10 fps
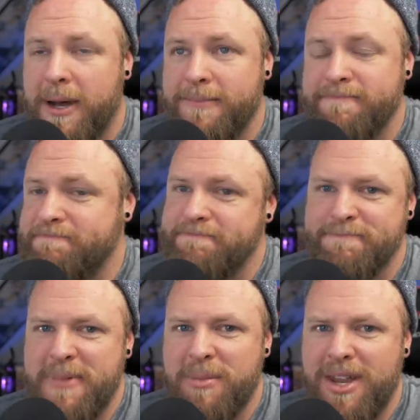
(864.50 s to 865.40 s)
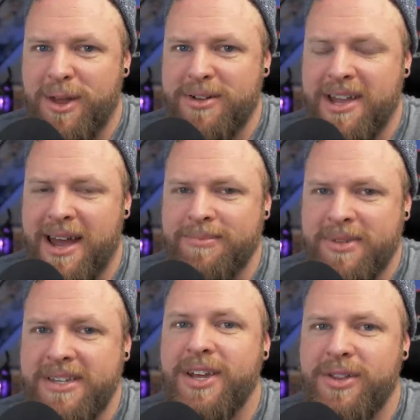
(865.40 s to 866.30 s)
Well, maybe another time.
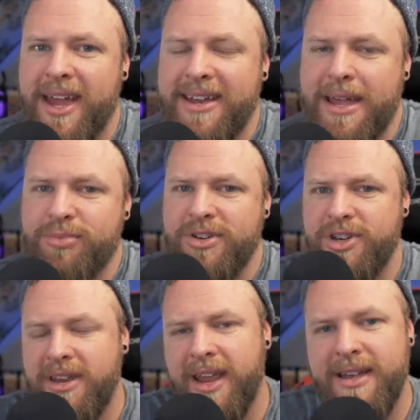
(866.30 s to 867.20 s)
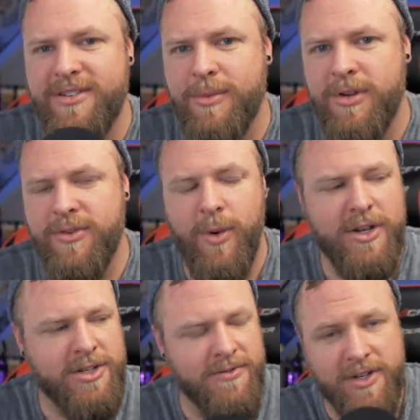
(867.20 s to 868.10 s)
Until then, I appreciate you guys so much for
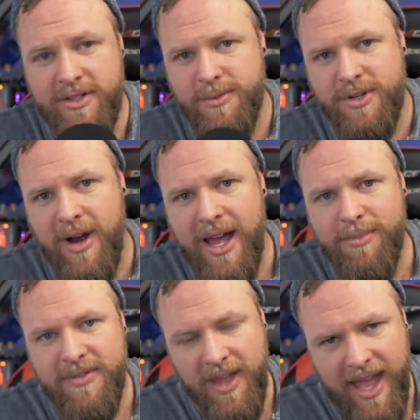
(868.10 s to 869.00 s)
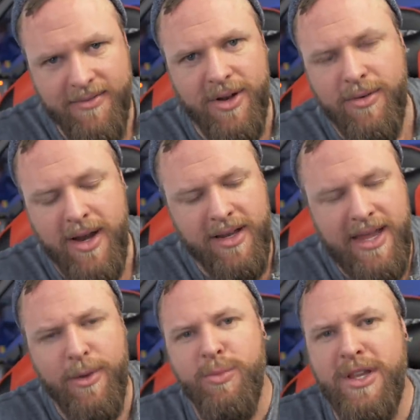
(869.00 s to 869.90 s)
watching. If you'd subscribe, if you haven't already,
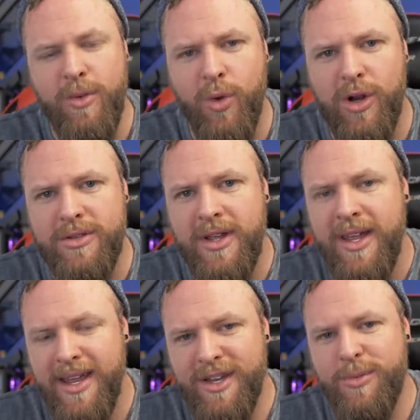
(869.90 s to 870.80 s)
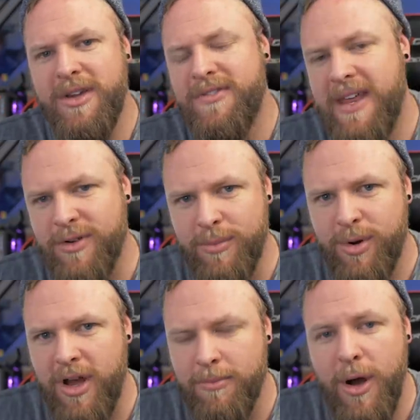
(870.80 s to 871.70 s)
that would mean the world. And do me a favor and
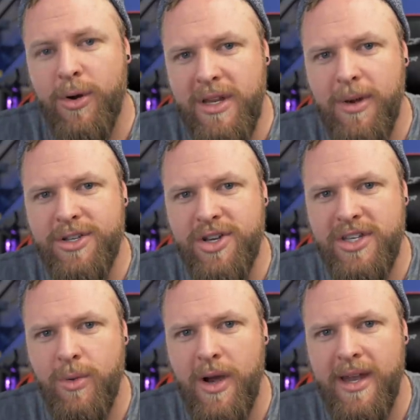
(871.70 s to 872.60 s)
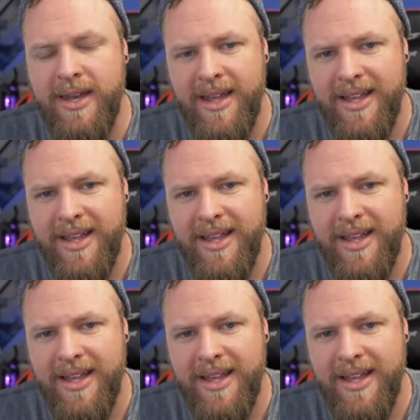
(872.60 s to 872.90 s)
put on Pony by Genuine.